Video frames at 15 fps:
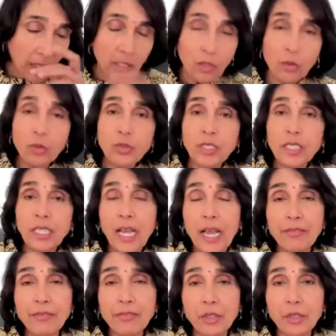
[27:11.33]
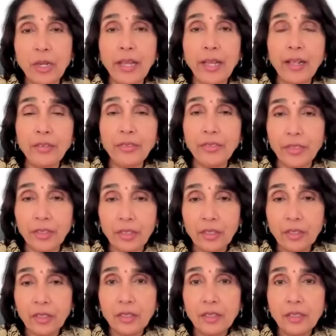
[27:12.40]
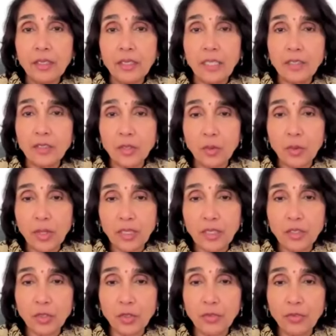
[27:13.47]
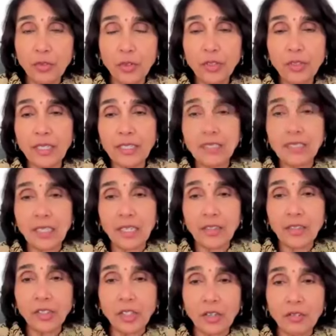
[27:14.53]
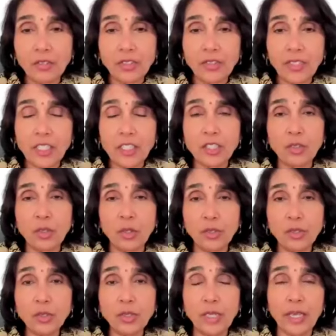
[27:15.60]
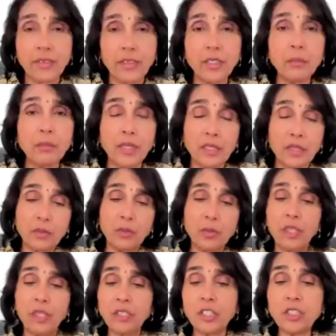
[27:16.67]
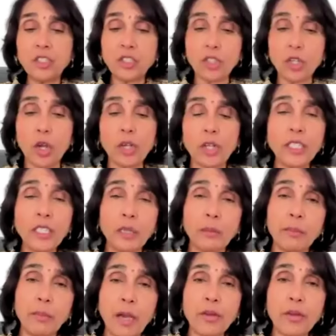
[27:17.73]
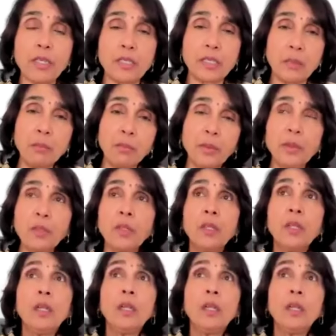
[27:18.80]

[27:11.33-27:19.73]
losing half your health, and so on and so forth. That's another conversation altogether, but we're just talking about a simple,